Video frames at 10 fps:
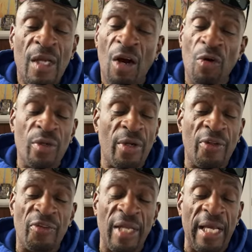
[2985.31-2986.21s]
I don't
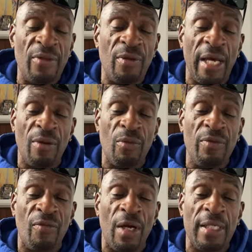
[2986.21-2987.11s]
understand. You got to
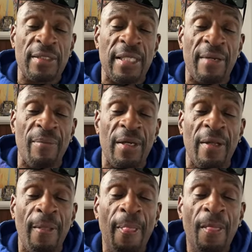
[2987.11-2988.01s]
rephrase that, man.